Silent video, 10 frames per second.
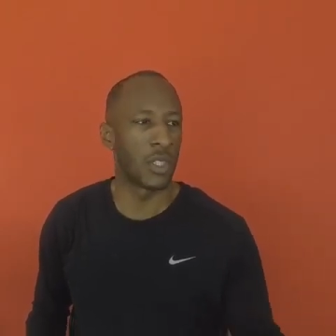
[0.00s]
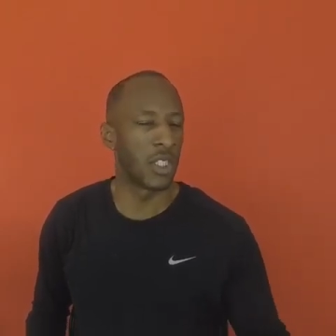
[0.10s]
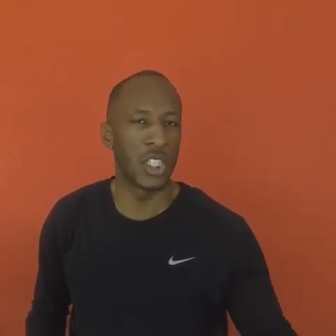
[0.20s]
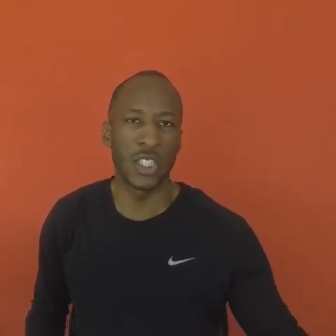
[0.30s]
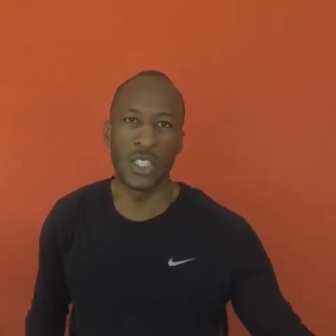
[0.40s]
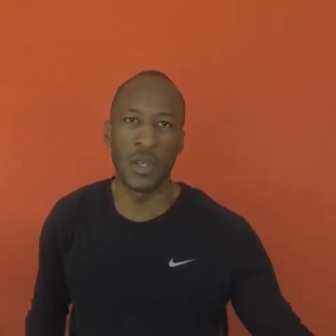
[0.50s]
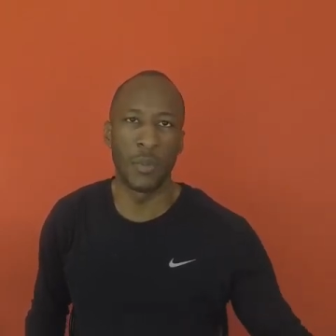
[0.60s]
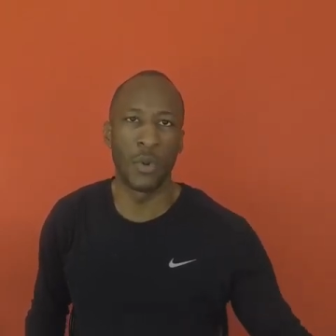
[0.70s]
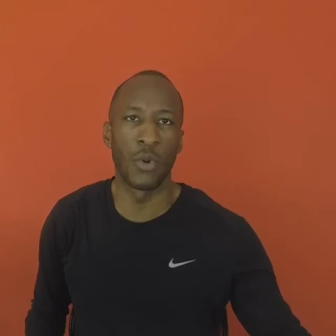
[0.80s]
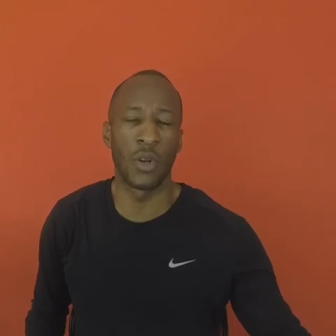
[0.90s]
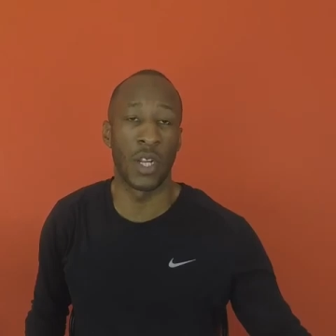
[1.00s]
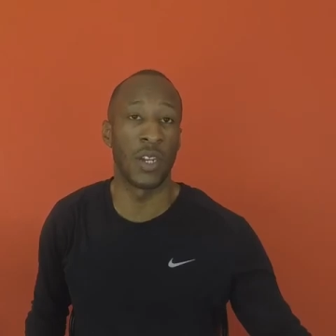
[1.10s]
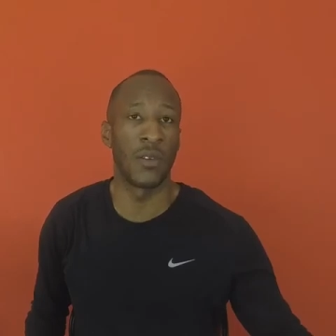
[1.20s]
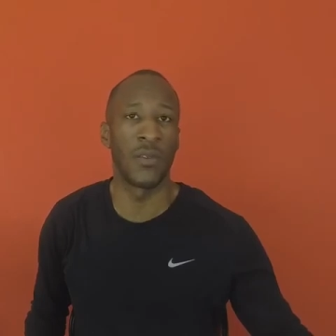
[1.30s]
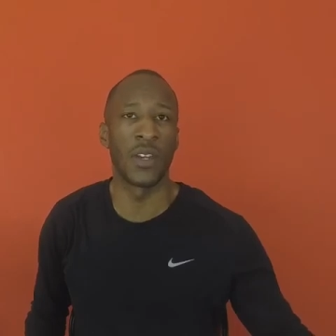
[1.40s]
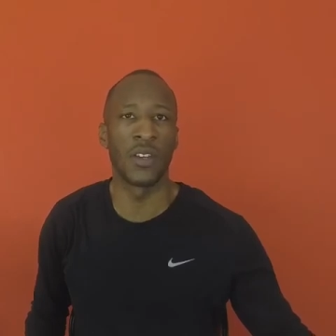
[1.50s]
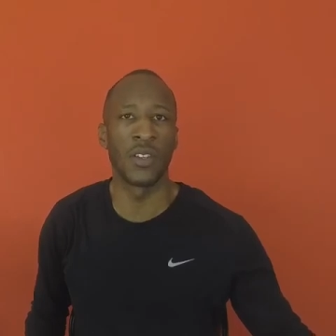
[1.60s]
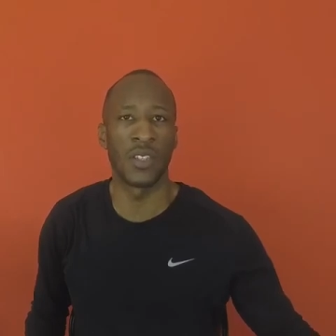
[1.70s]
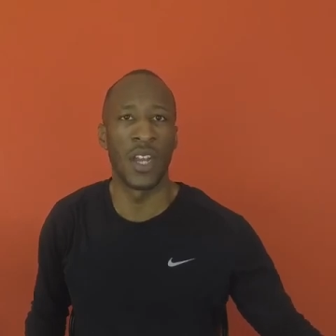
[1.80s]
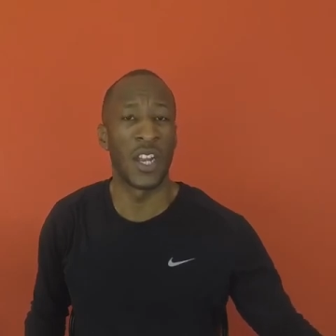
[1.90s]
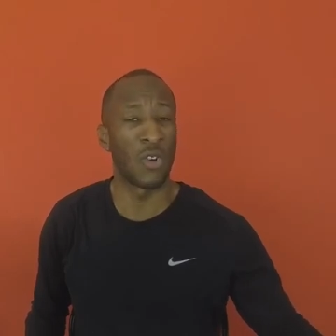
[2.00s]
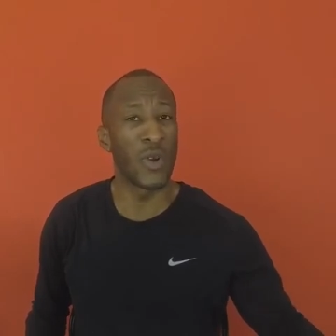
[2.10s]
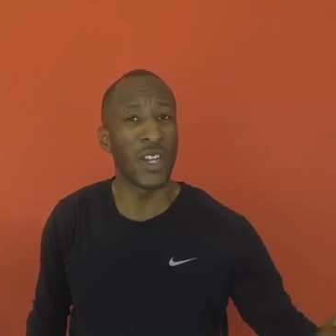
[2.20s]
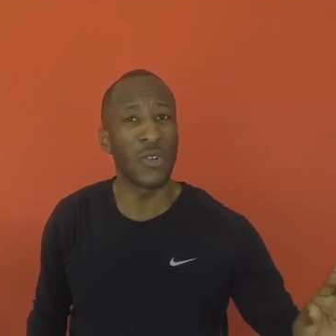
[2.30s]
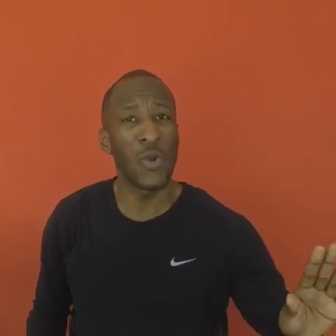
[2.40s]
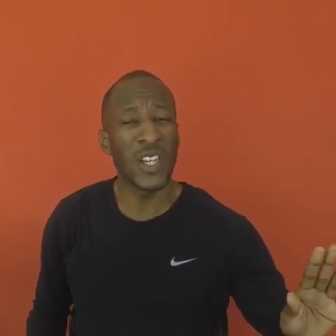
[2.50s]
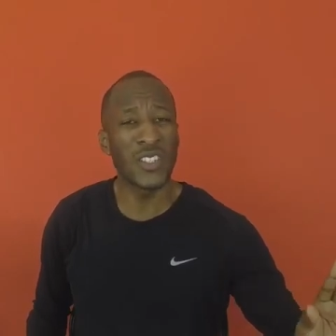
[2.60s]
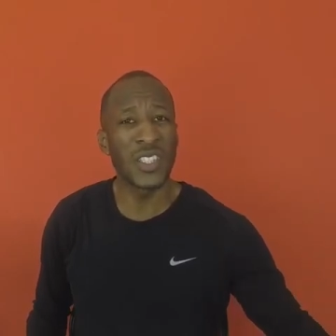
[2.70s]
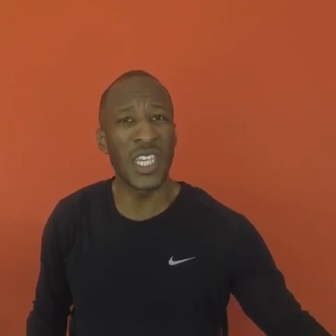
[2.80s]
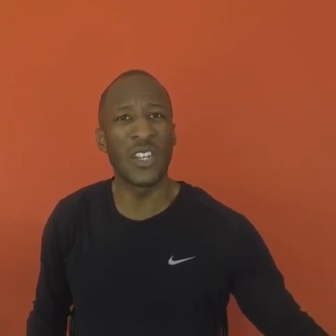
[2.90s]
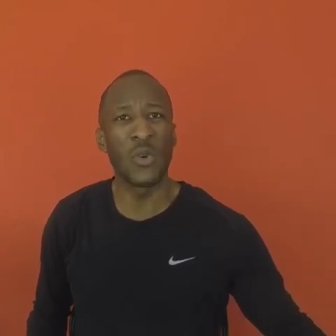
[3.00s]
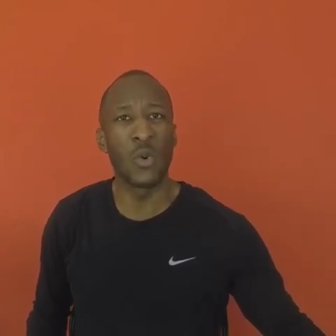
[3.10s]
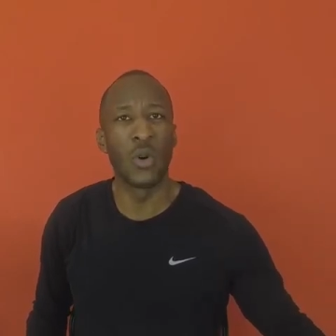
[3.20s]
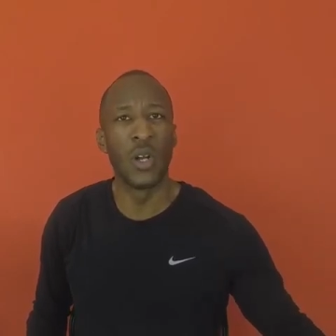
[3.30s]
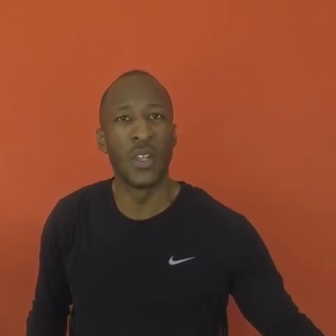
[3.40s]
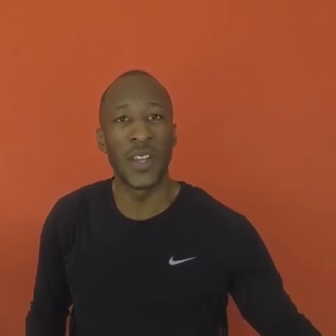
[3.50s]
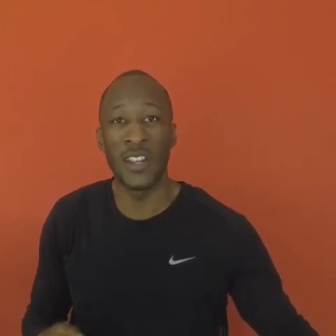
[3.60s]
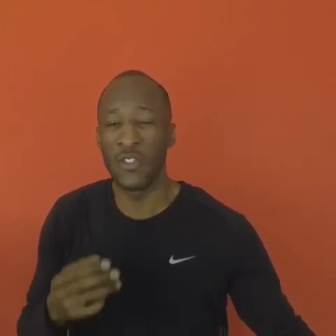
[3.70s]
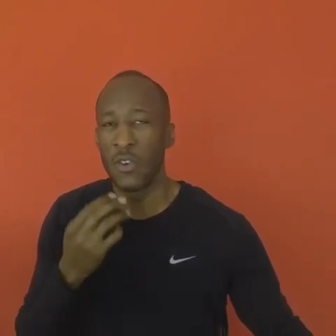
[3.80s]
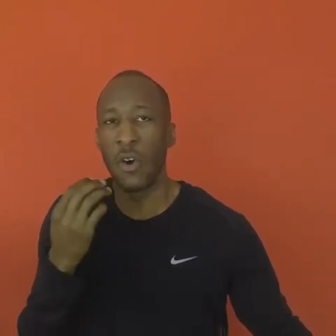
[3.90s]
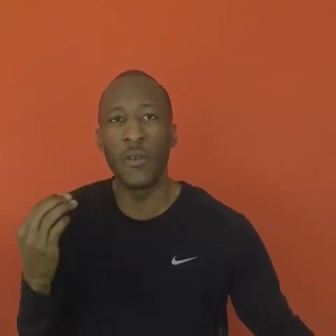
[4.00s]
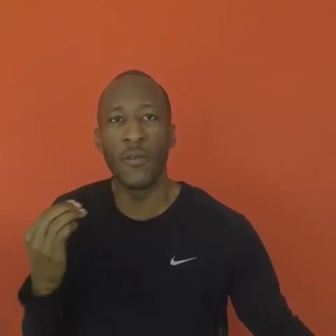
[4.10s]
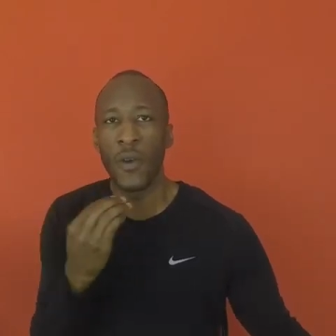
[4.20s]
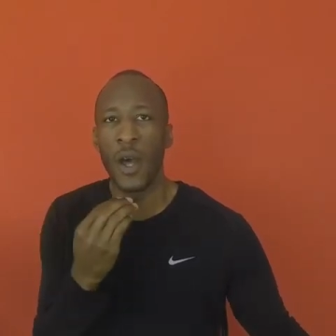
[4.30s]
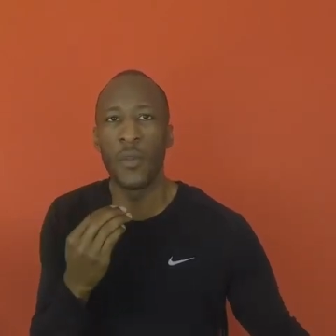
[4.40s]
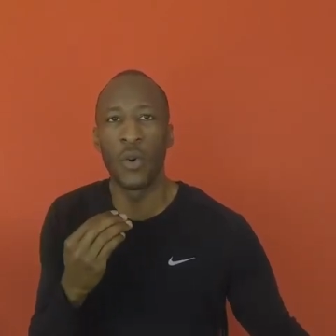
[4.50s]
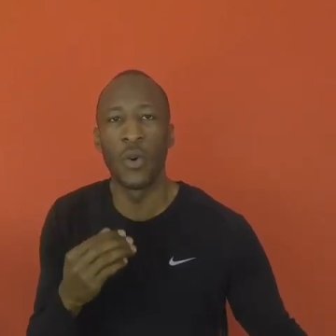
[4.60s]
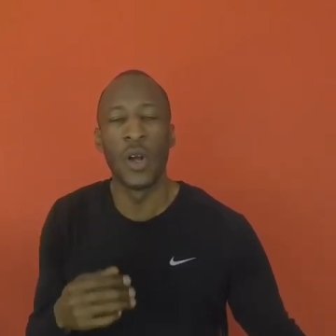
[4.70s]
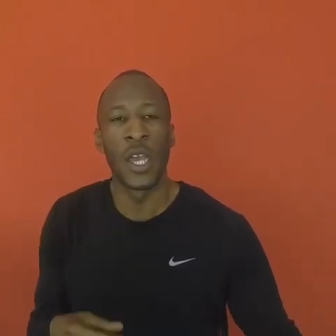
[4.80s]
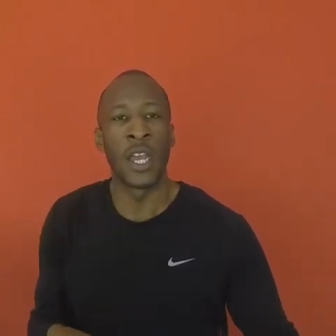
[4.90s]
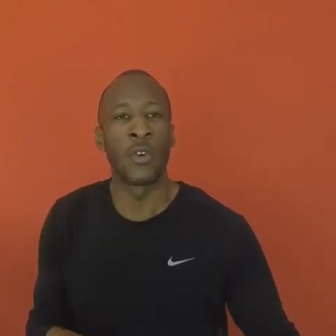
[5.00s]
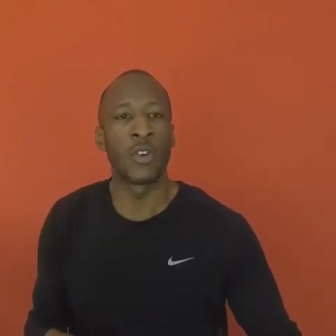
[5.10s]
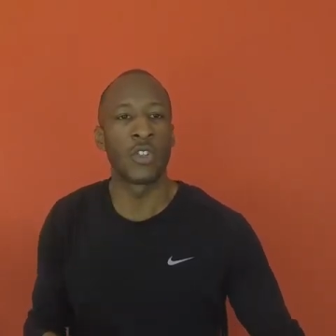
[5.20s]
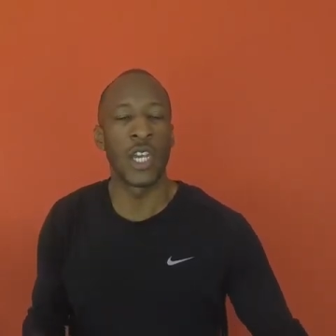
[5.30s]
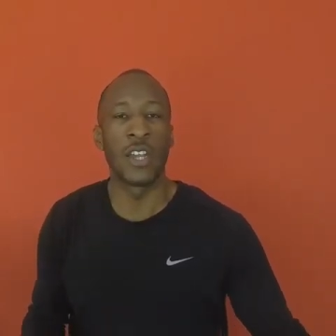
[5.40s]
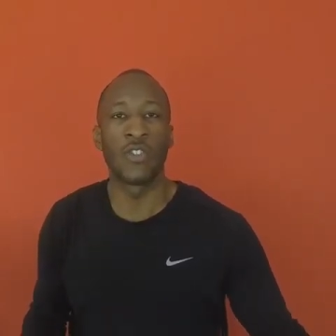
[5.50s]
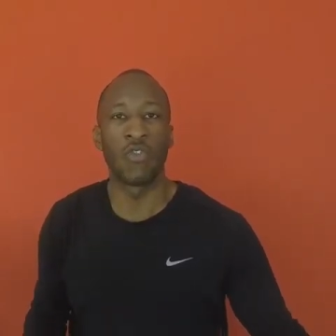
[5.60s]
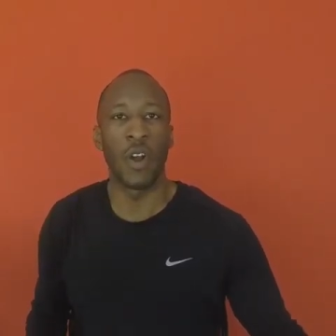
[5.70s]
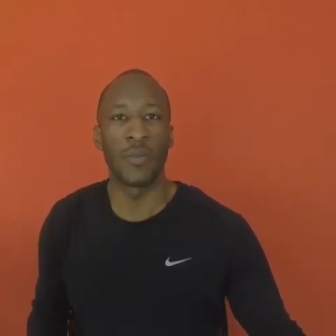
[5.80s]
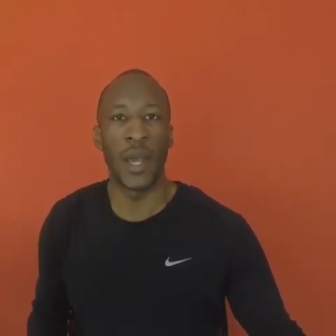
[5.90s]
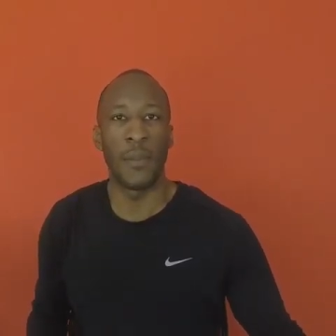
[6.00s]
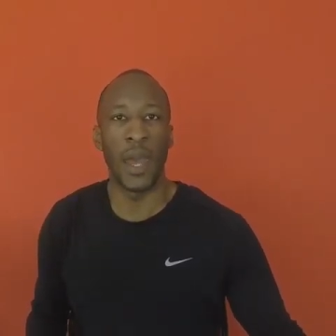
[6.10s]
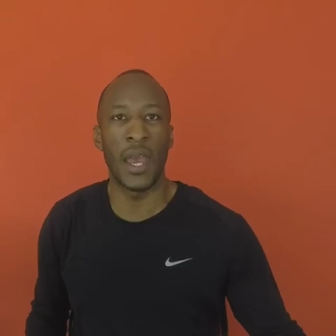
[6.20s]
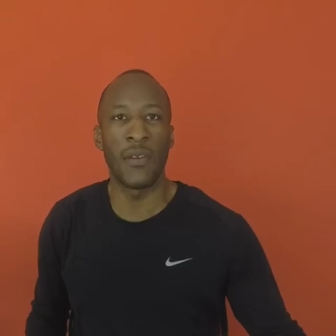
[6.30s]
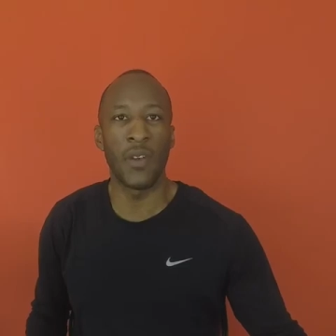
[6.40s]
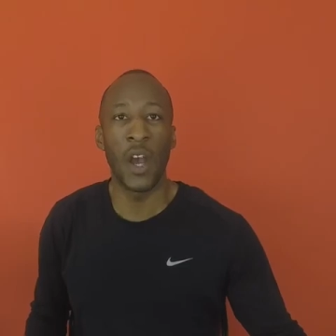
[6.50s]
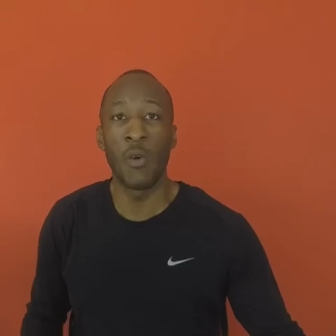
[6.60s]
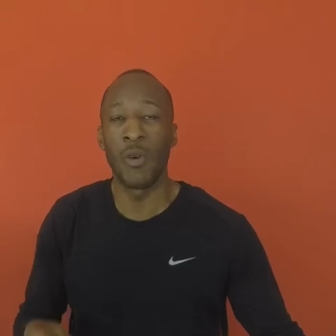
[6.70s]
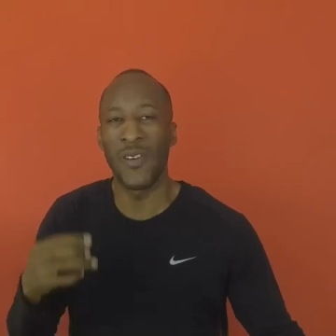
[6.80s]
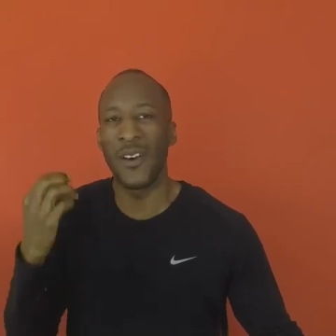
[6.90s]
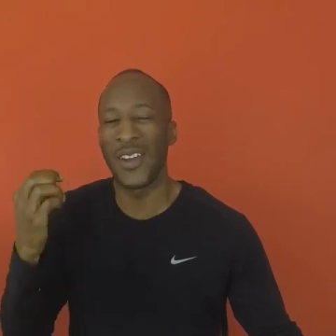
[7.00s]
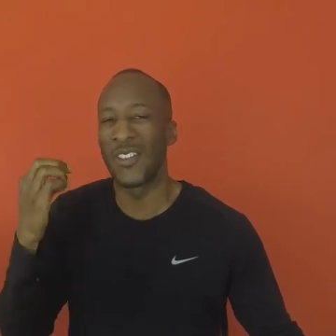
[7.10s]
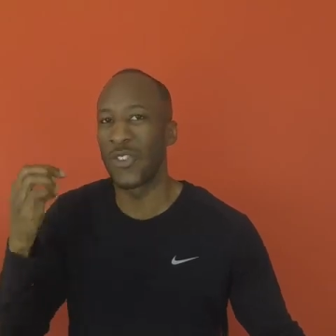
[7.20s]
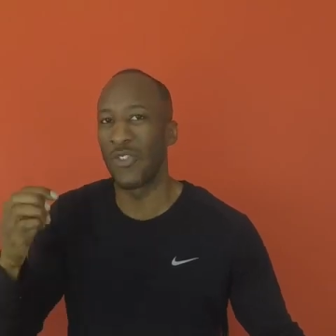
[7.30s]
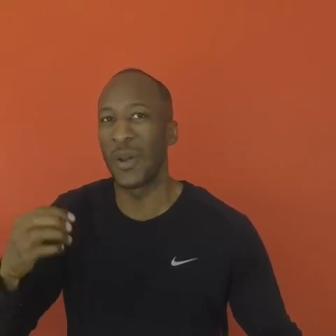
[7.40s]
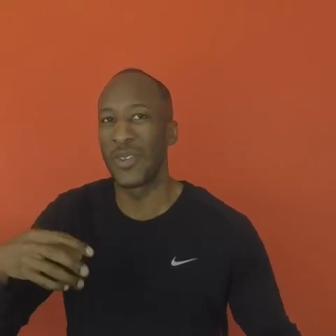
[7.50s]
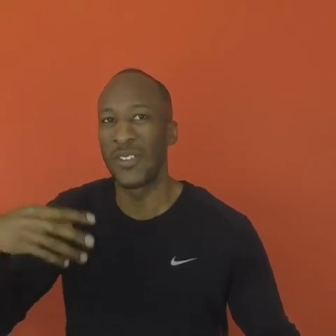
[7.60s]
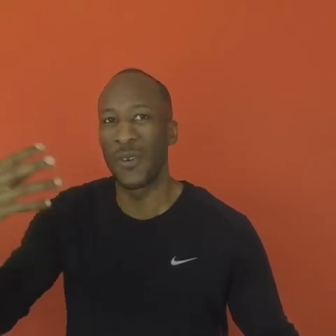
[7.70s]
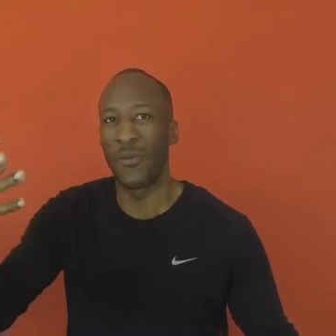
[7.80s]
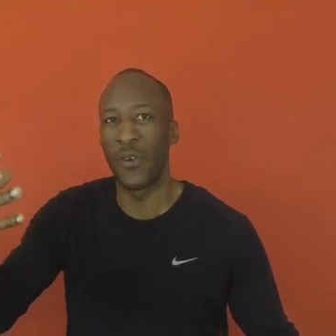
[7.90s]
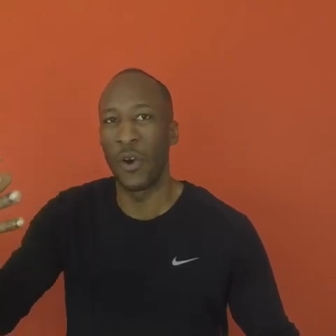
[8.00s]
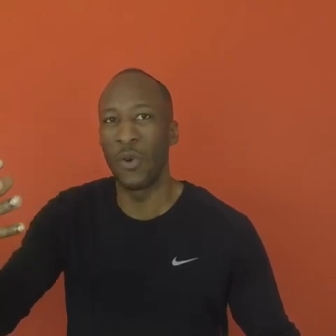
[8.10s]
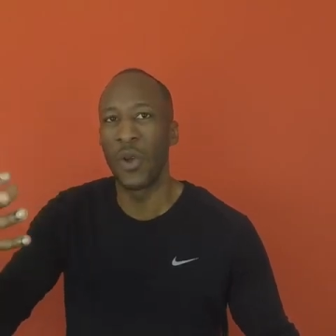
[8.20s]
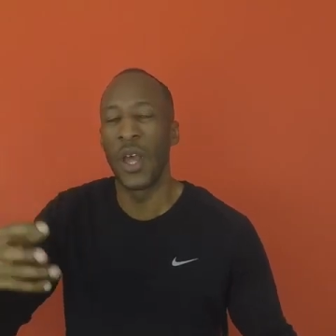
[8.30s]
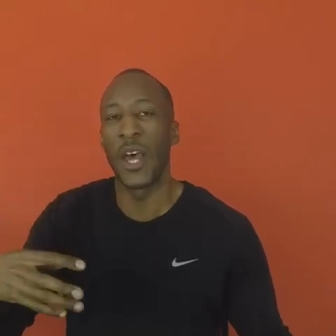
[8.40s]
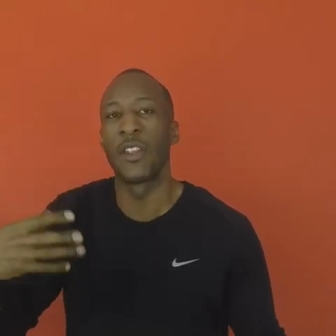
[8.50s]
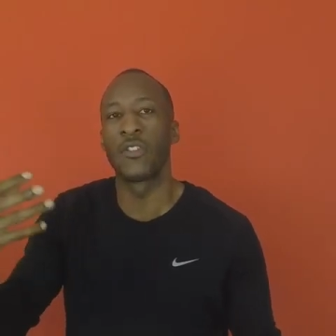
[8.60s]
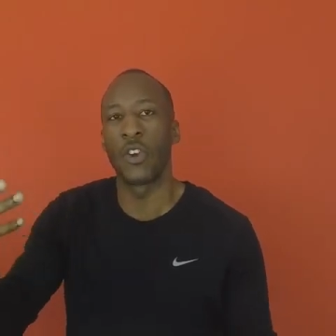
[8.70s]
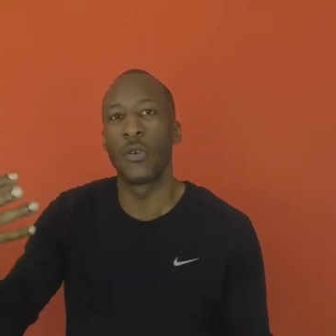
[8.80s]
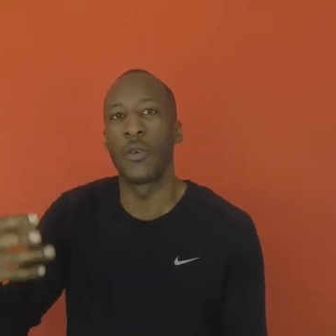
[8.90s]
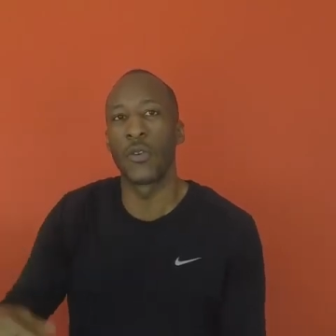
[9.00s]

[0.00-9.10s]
It's just a simple click of the fingers and a quick signal that is non-verbal in order to interrupt that behaviour without interrupting the flow and the tone of your